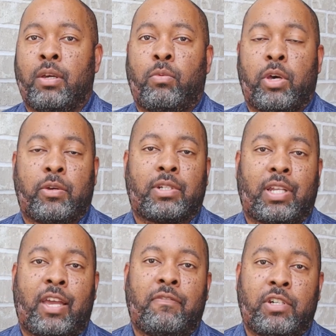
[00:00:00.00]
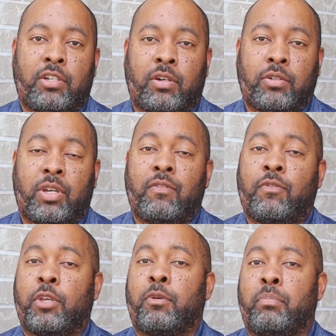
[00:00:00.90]
whether it's life insurance, or even
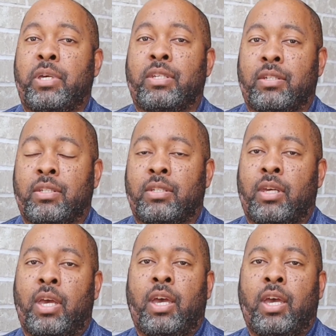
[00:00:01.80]
for your business.